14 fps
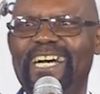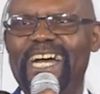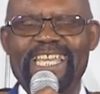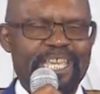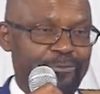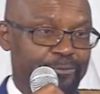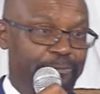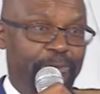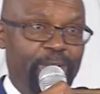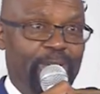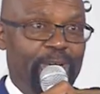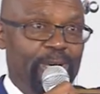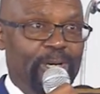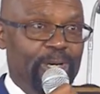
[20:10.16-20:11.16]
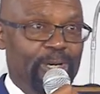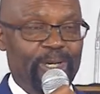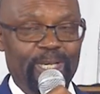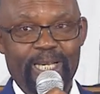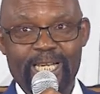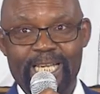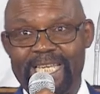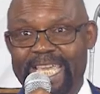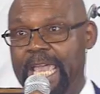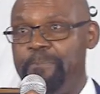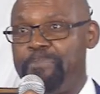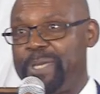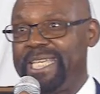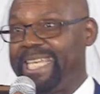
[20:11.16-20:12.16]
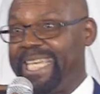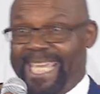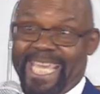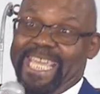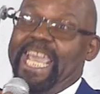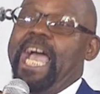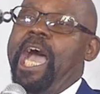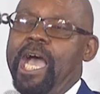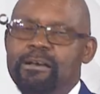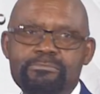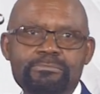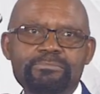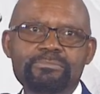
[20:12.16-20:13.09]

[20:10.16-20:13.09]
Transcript: I have uh, camping gear,